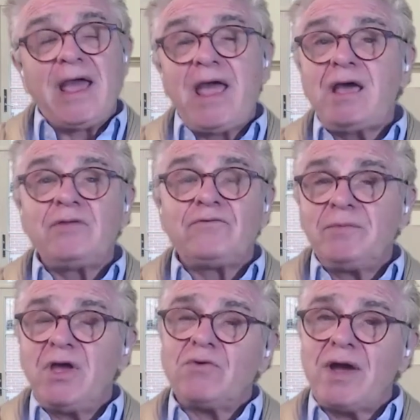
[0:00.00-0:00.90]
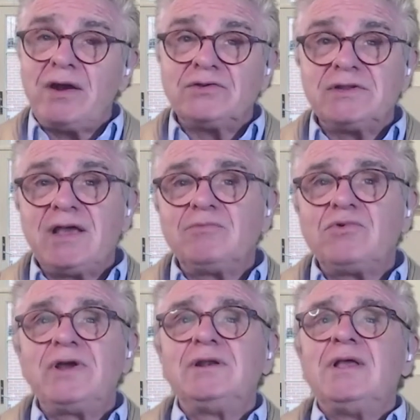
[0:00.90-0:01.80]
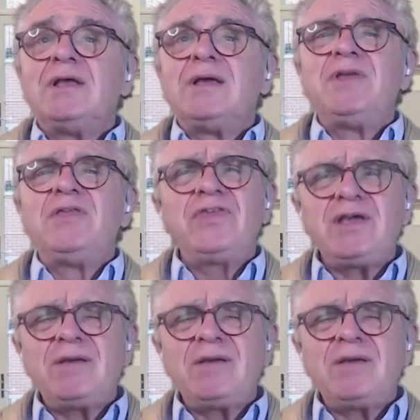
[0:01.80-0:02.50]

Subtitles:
And from that writer standpoint, think